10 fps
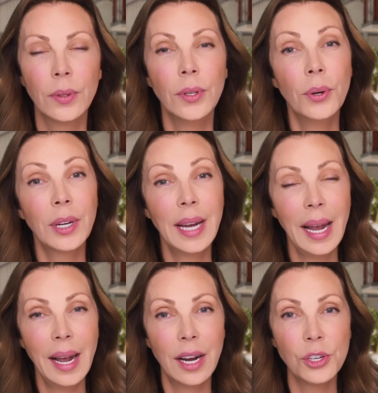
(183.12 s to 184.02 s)
Your
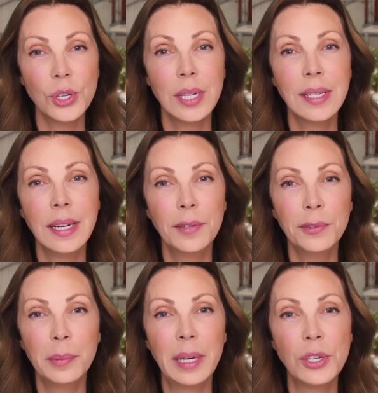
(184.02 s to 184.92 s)
cache is the
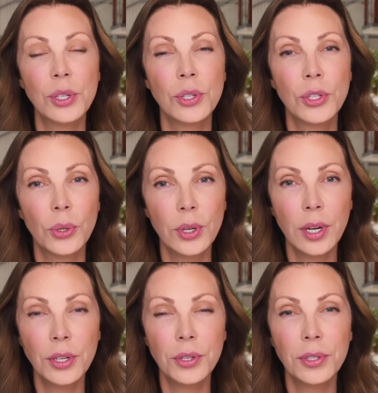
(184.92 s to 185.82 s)
information stored
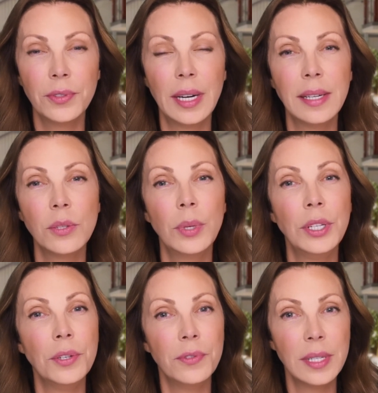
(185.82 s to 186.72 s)
on your device
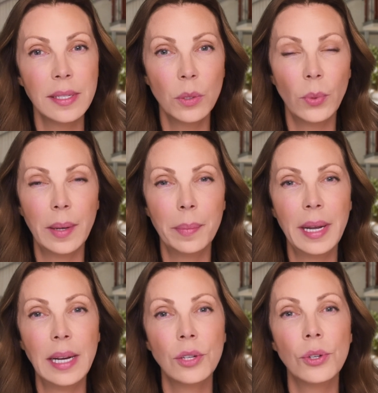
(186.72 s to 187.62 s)
when you visit a web
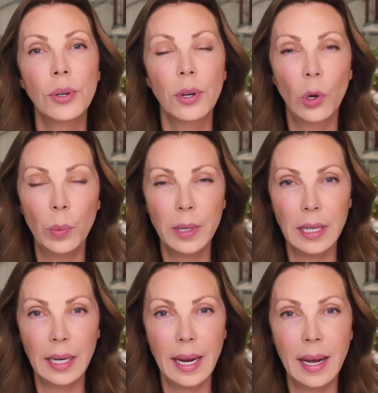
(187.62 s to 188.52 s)
page or open
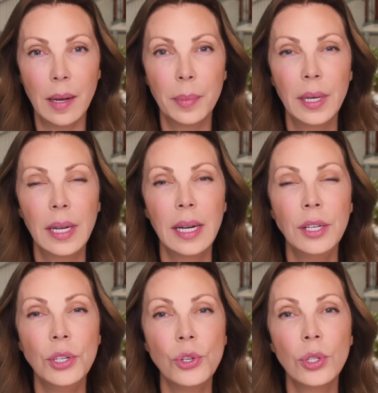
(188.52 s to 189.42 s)
an app,
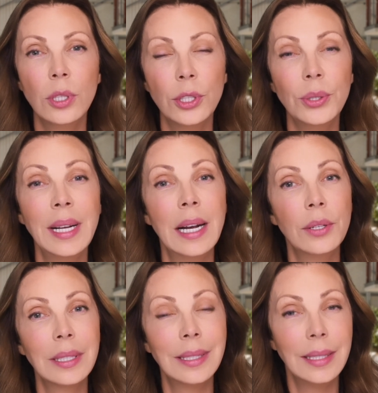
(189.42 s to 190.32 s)
and you should learn how
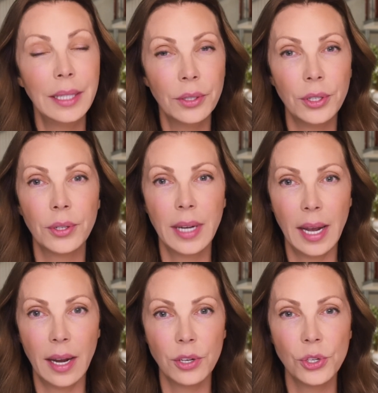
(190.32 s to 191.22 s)
to clear your
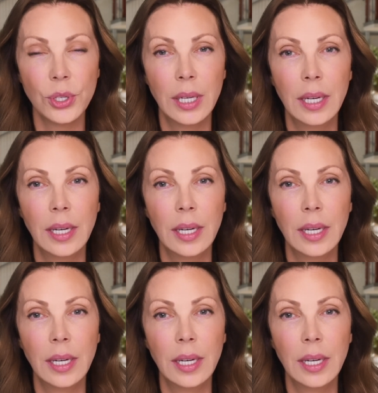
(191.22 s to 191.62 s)
cache.